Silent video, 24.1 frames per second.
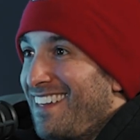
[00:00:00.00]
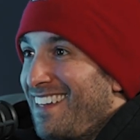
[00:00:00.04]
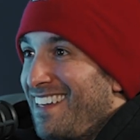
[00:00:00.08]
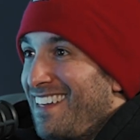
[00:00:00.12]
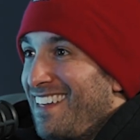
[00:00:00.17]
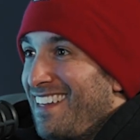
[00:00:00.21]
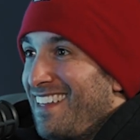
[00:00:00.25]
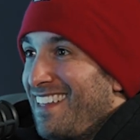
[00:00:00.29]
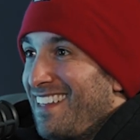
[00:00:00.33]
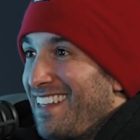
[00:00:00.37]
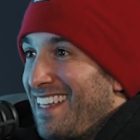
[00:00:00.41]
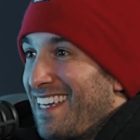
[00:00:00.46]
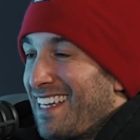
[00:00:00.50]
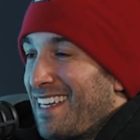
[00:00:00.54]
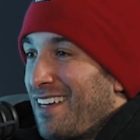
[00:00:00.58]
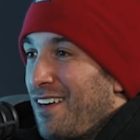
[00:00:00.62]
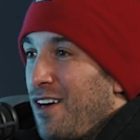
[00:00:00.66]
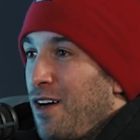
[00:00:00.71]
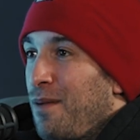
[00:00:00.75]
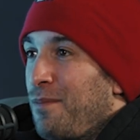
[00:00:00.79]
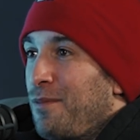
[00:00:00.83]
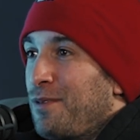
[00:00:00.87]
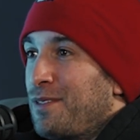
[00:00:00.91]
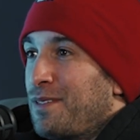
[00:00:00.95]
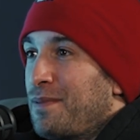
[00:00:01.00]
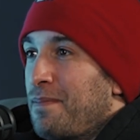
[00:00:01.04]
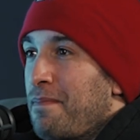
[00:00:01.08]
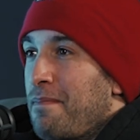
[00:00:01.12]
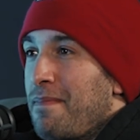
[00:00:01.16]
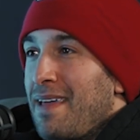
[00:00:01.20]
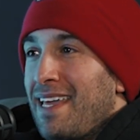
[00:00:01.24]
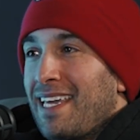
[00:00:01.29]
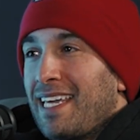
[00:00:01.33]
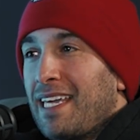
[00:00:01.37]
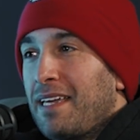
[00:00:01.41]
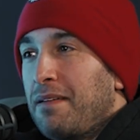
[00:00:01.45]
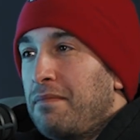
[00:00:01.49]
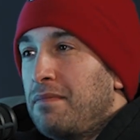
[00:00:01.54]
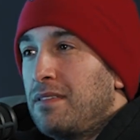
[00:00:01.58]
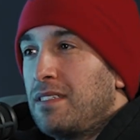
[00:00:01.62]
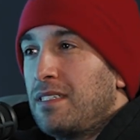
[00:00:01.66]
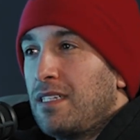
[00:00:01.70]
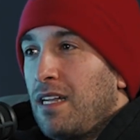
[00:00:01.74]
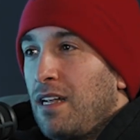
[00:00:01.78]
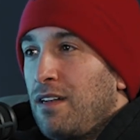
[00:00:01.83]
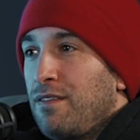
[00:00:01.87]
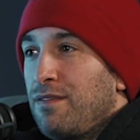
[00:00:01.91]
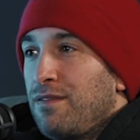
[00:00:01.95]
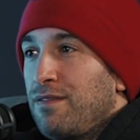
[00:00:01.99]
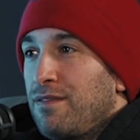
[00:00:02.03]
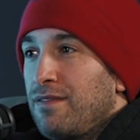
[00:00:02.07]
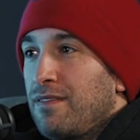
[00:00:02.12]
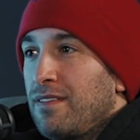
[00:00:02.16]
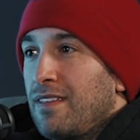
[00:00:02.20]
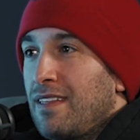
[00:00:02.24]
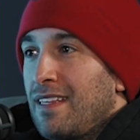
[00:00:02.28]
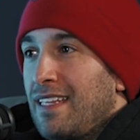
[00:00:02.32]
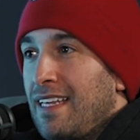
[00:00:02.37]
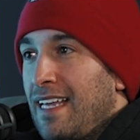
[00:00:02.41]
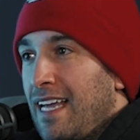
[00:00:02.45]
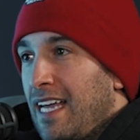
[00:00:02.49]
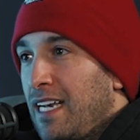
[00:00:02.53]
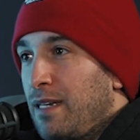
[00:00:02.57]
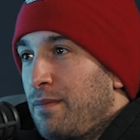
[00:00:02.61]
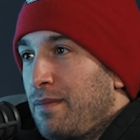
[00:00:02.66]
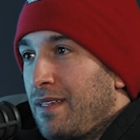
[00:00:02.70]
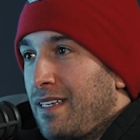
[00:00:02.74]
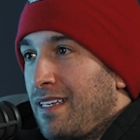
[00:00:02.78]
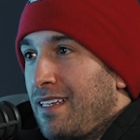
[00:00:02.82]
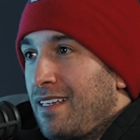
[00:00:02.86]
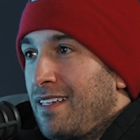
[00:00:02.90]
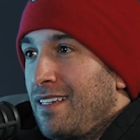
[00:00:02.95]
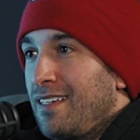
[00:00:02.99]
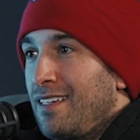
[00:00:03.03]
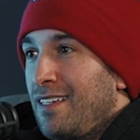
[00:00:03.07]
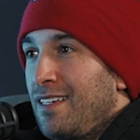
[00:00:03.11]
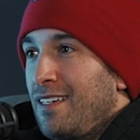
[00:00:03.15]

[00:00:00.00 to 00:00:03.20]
Yeah. Like almost make himself the enemy,